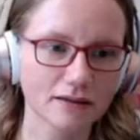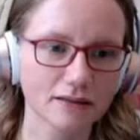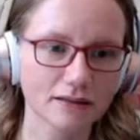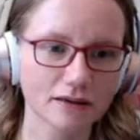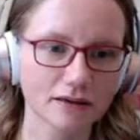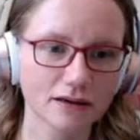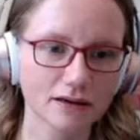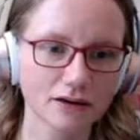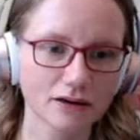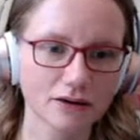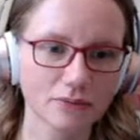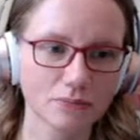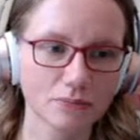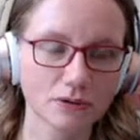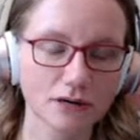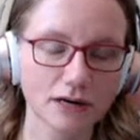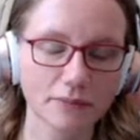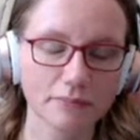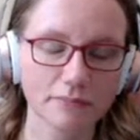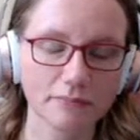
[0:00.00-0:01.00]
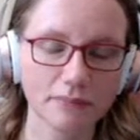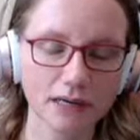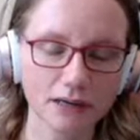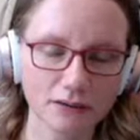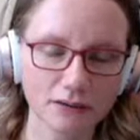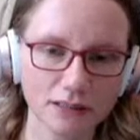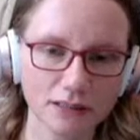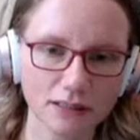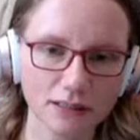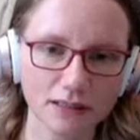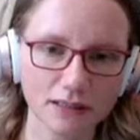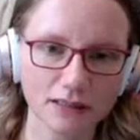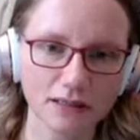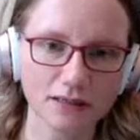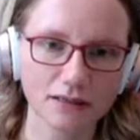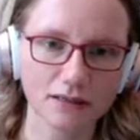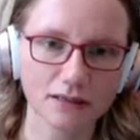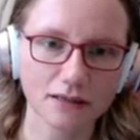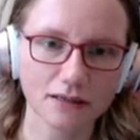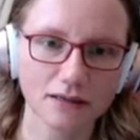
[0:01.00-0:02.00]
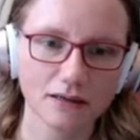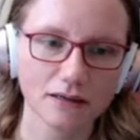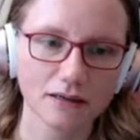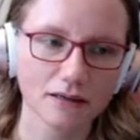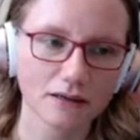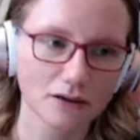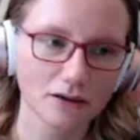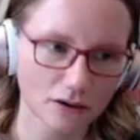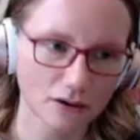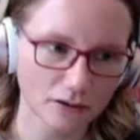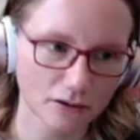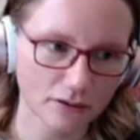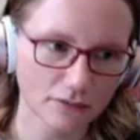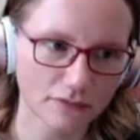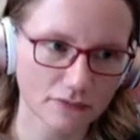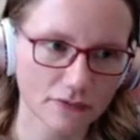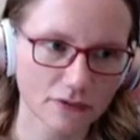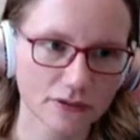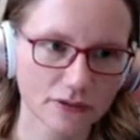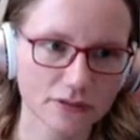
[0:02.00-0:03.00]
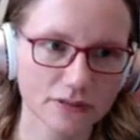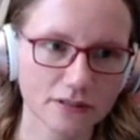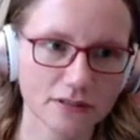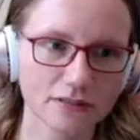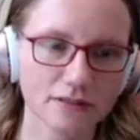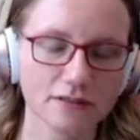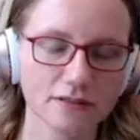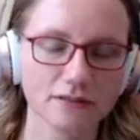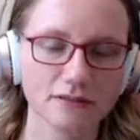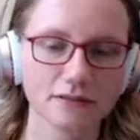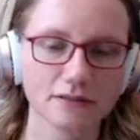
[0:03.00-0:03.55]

that they are primarily carnivores.